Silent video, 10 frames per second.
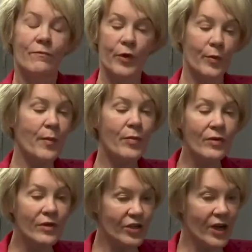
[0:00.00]

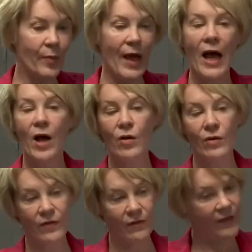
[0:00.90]
Remember, Jay
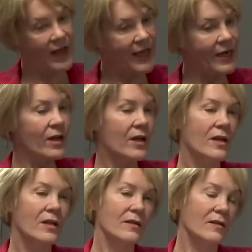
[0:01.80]
Powell, the Fed,
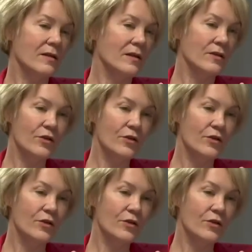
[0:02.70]
the